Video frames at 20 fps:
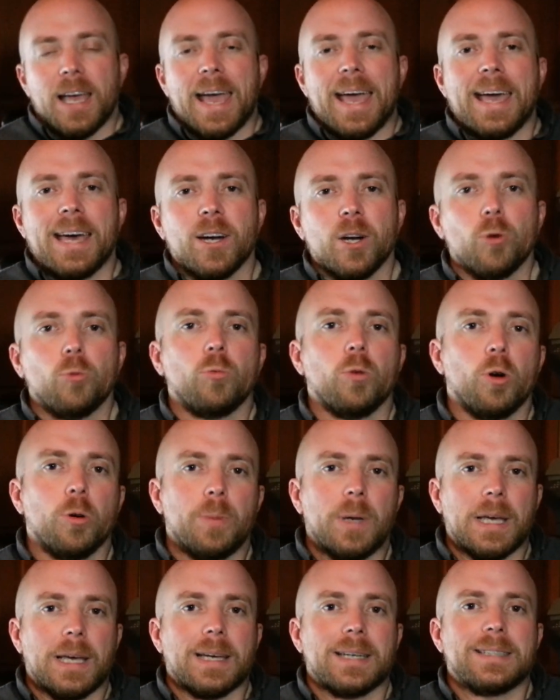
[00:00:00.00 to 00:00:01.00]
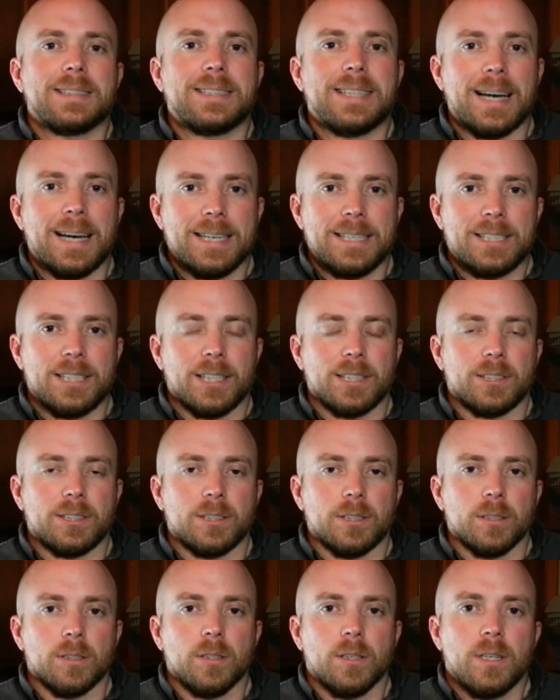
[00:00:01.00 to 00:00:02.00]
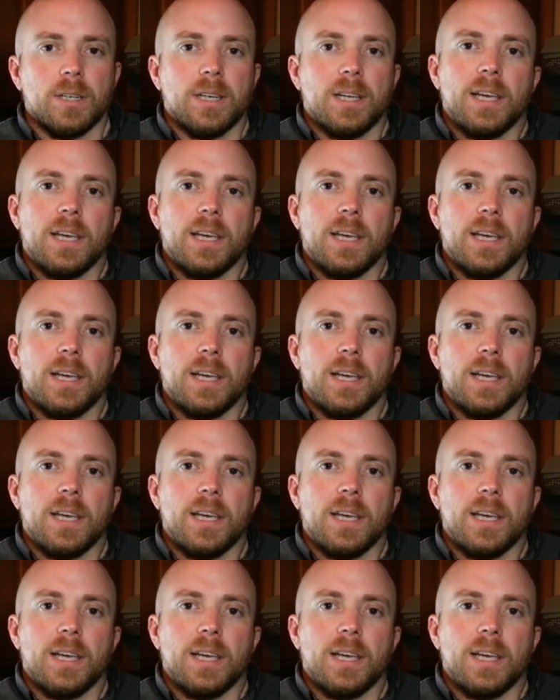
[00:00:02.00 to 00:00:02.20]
Anaerobic digester.